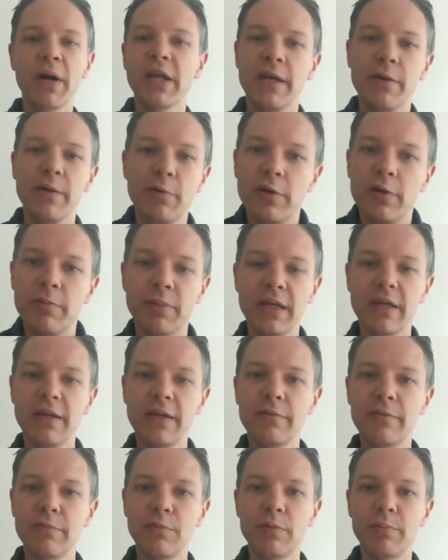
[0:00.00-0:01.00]
would be
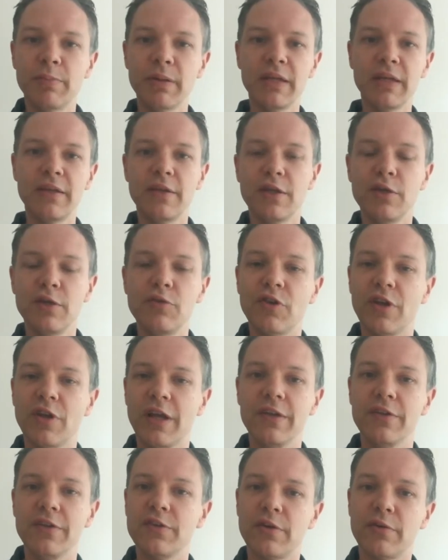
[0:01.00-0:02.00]
the usual
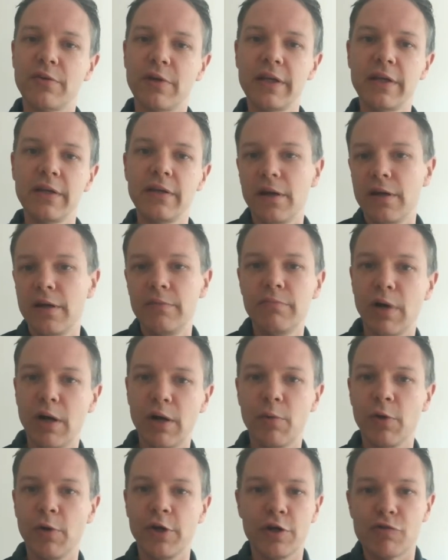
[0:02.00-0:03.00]
answer, right? I want
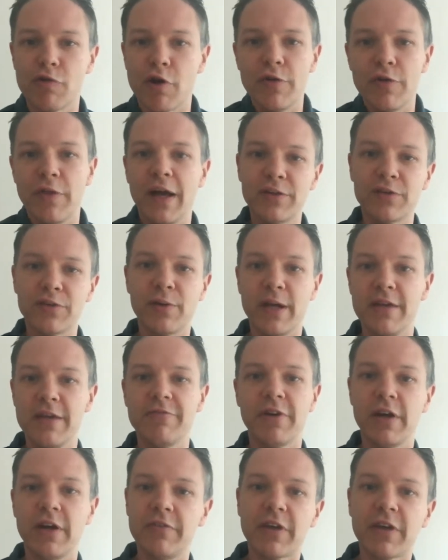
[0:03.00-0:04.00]
to grow that
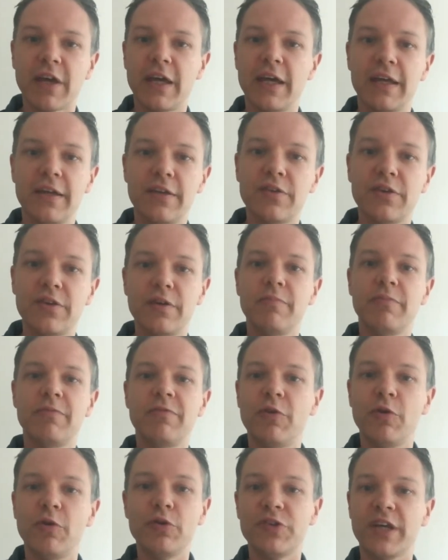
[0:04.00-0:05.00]
20K in
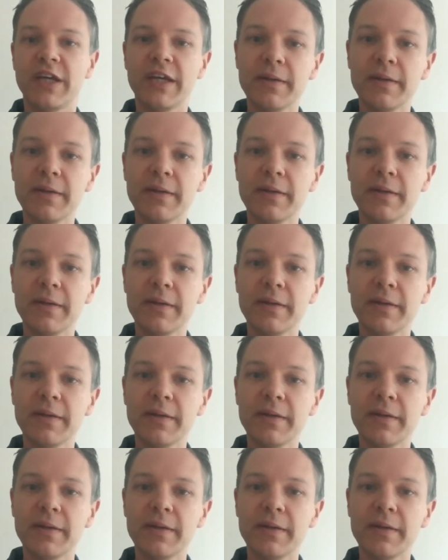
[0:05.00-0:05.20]
40.